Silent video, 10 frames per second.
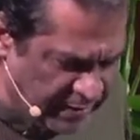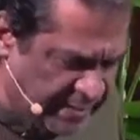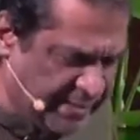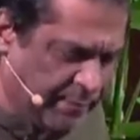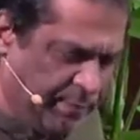
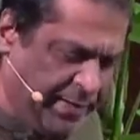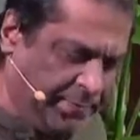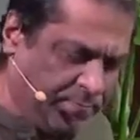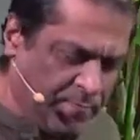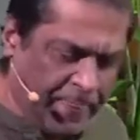discipline,
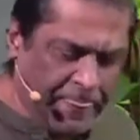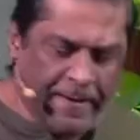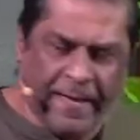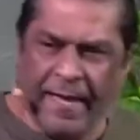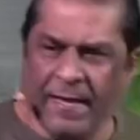
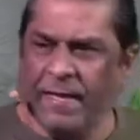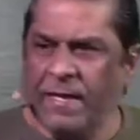okay?